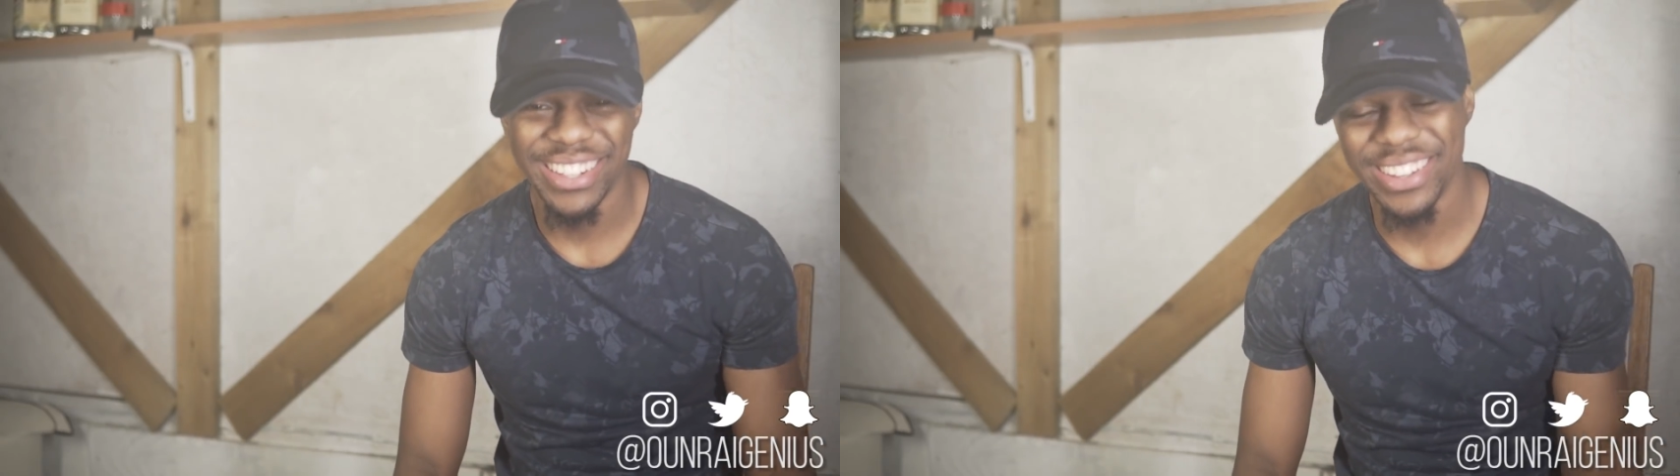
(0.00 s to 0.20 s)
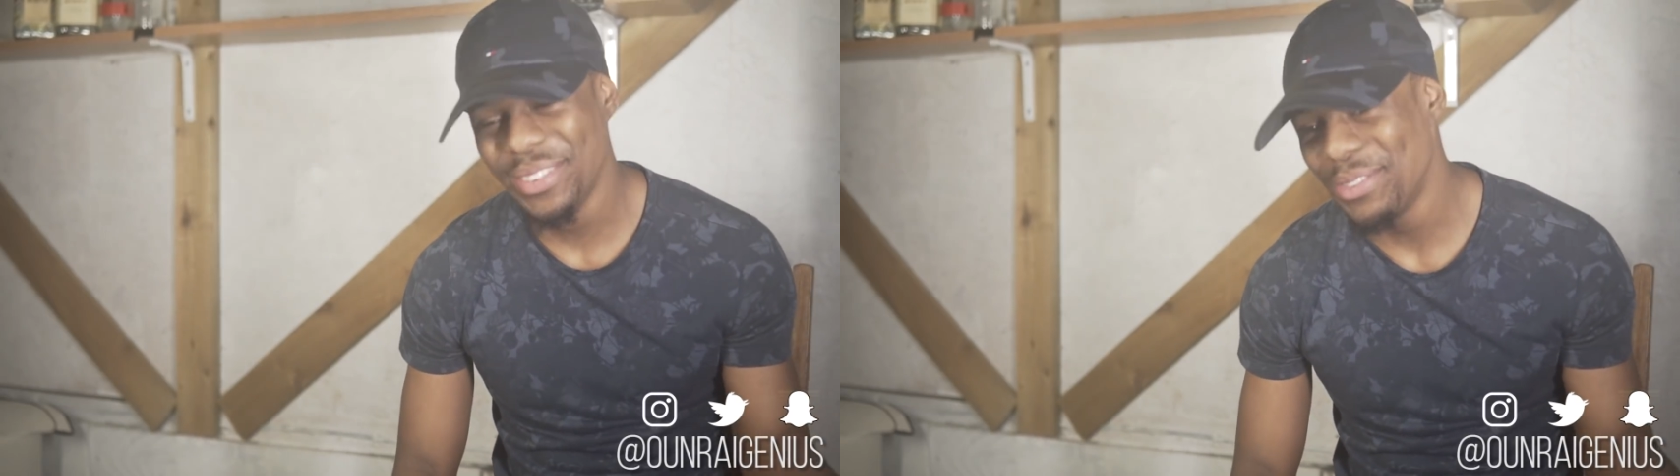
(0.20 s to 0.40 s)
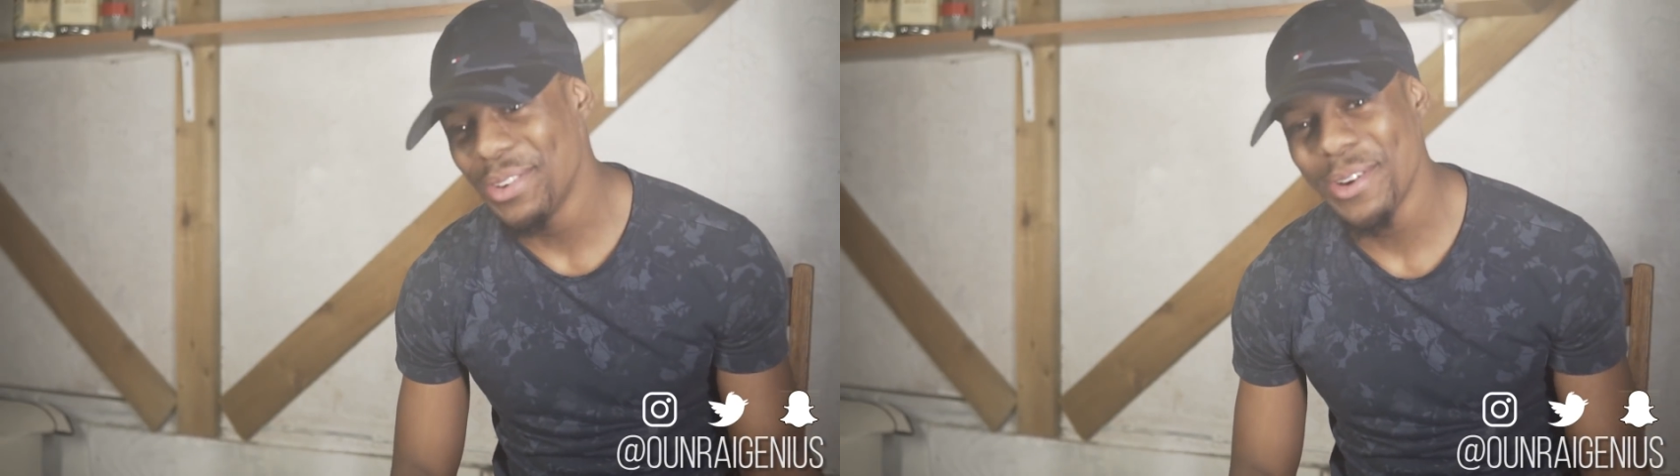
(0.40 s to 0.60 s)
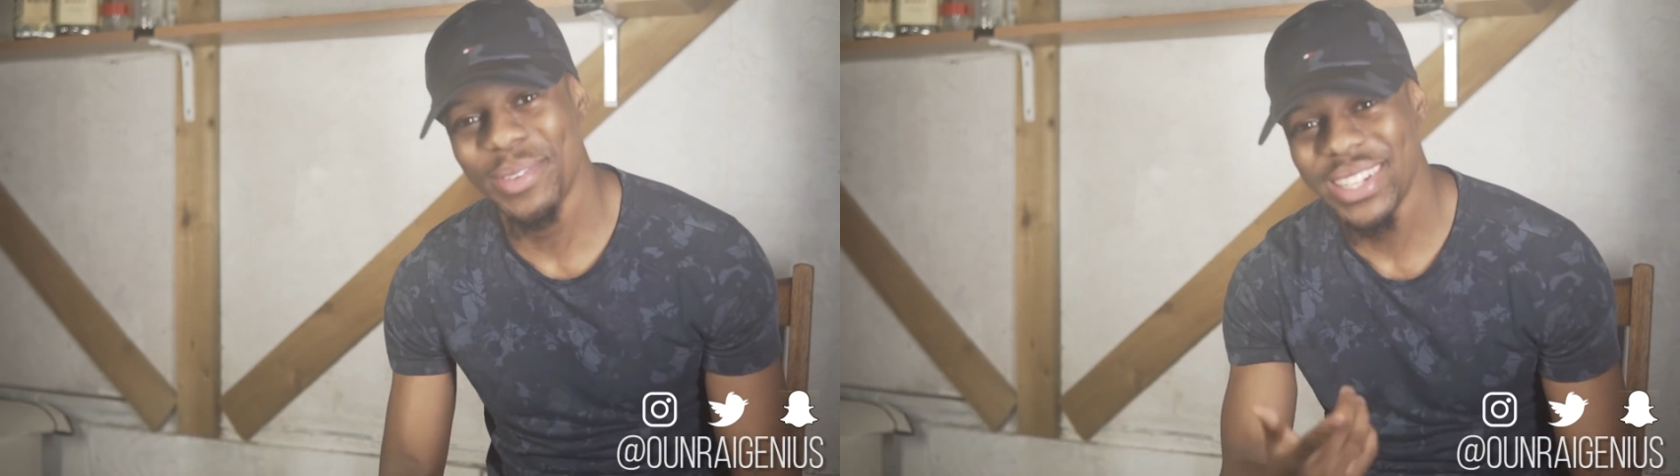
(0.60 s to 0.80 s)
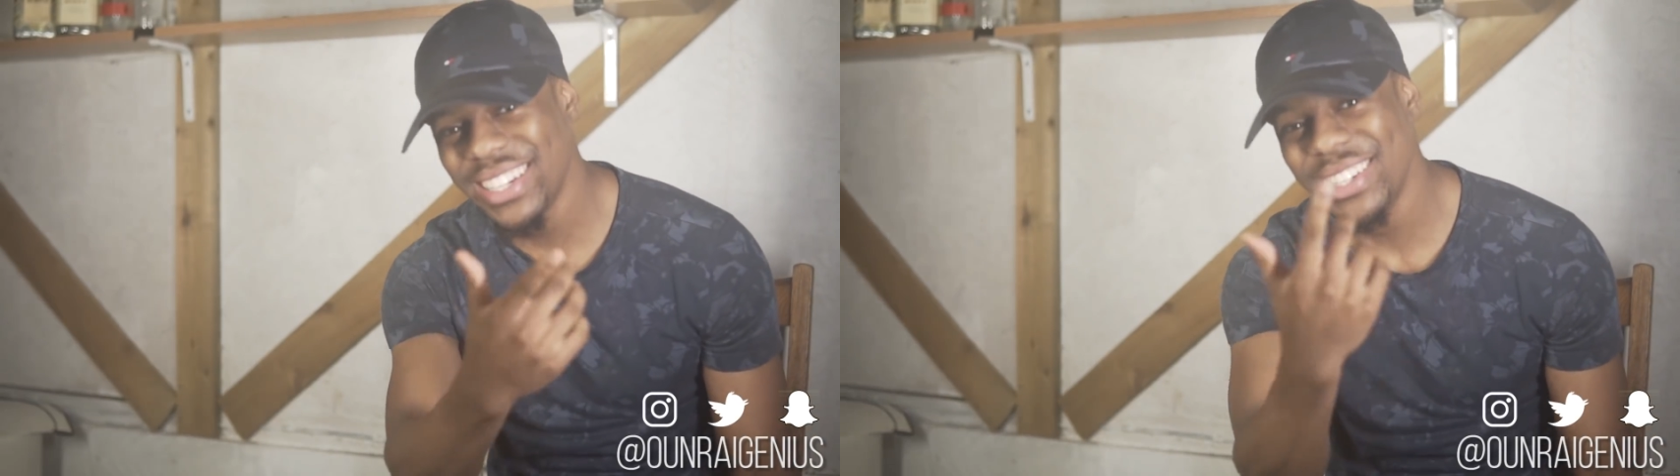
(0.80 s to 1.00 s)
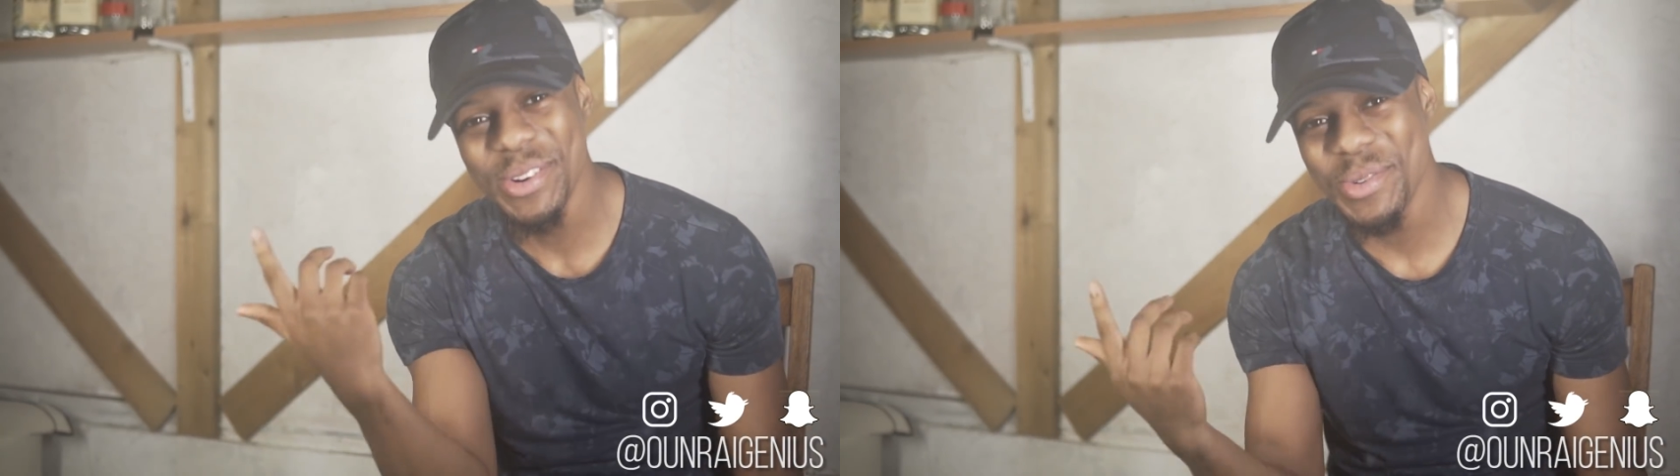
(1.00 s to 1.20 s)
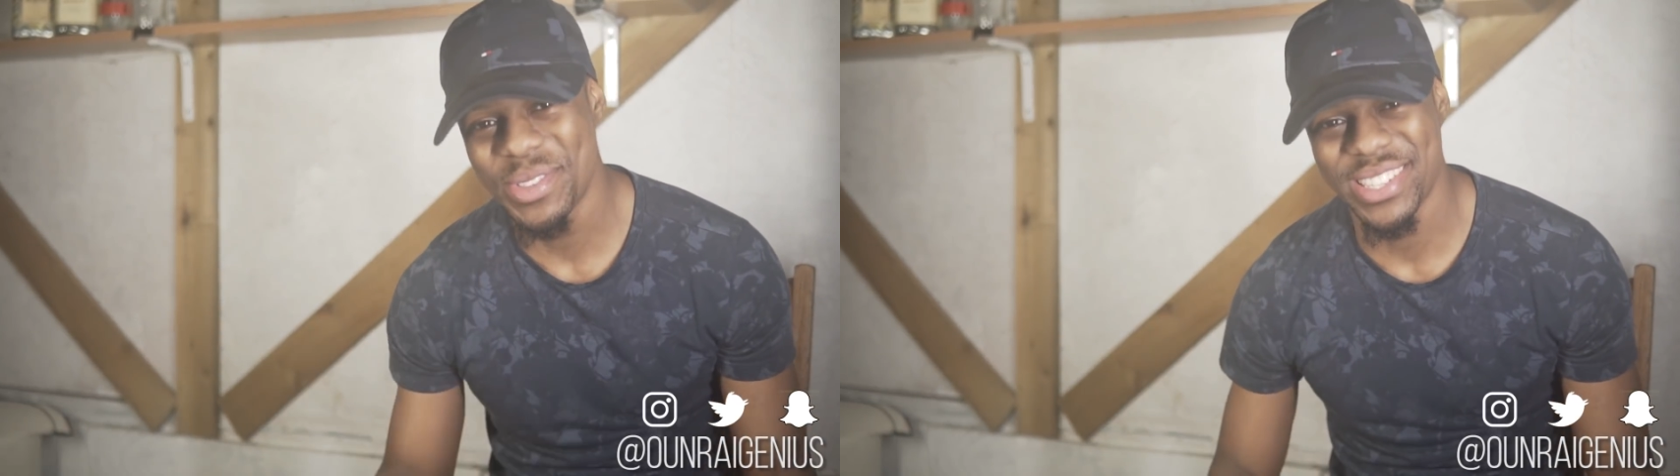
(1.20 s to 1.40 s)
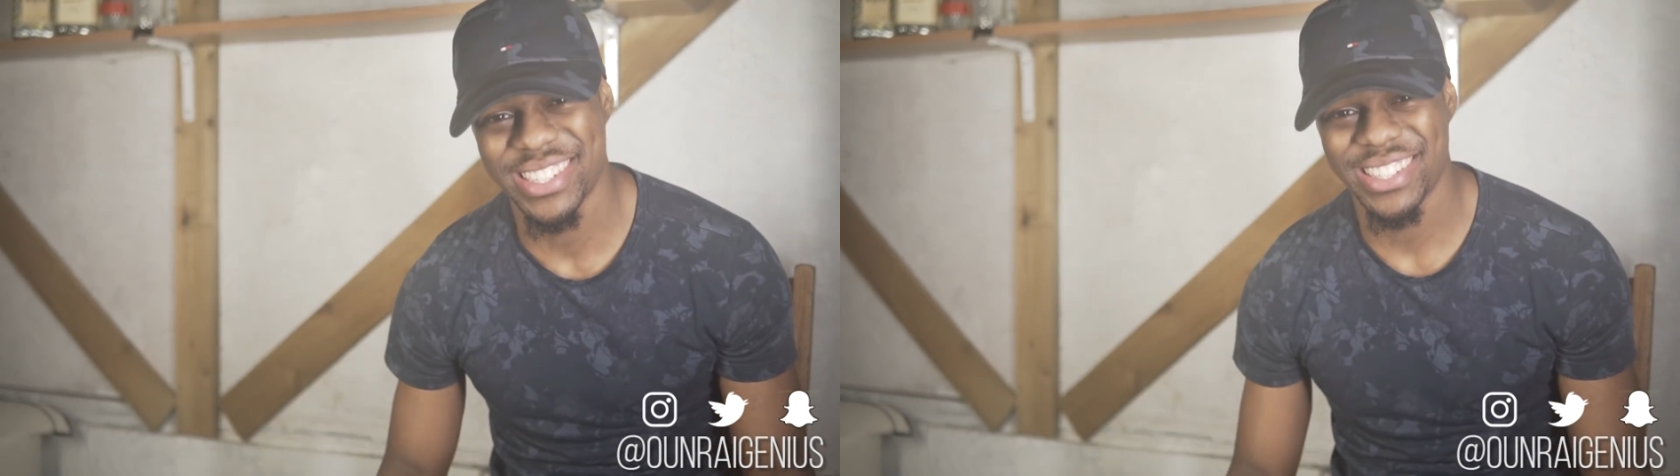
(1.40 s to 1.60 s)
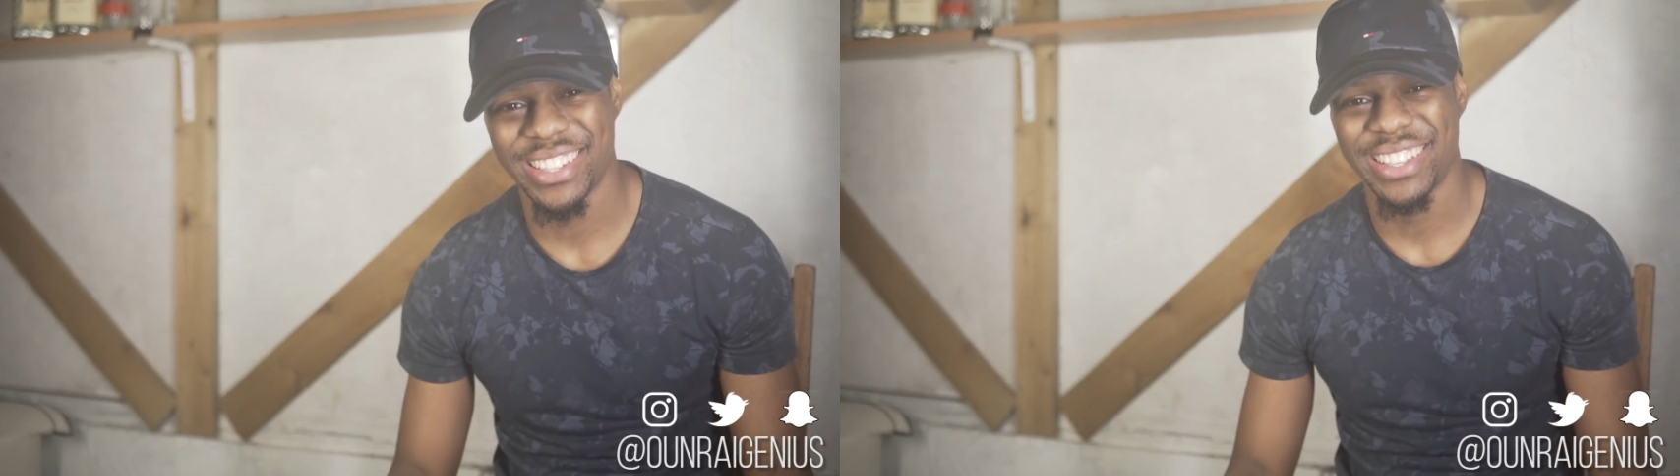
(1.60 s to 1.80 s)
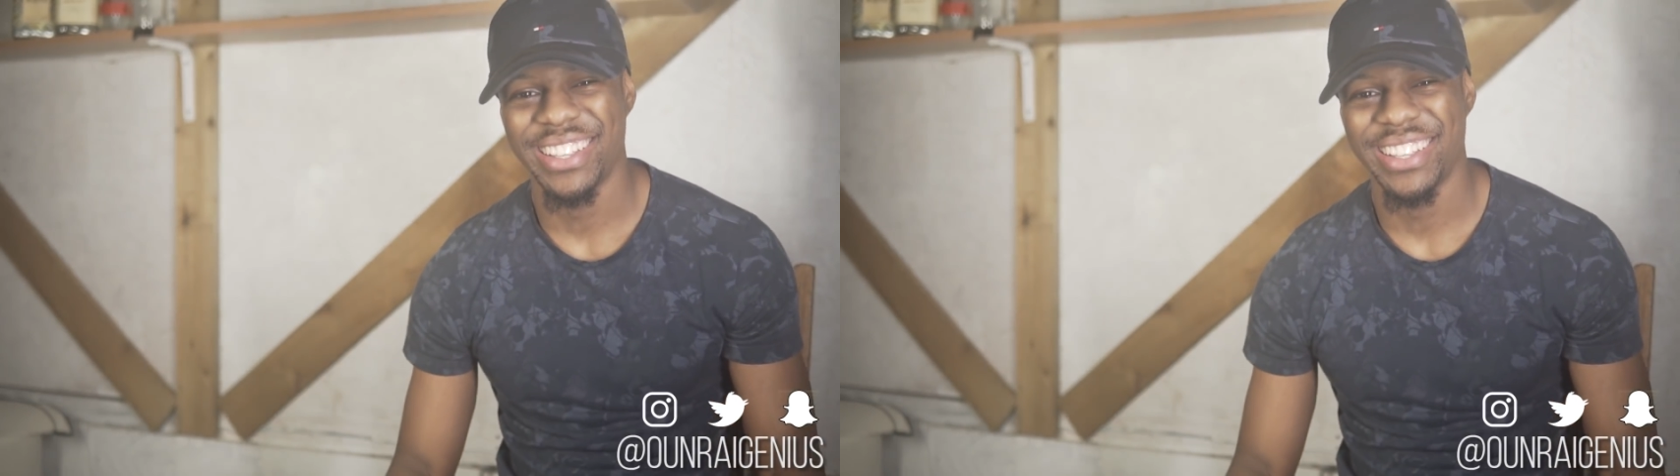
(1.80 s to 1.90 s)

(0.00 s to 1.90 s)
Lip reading: You don't know. My nigga knows.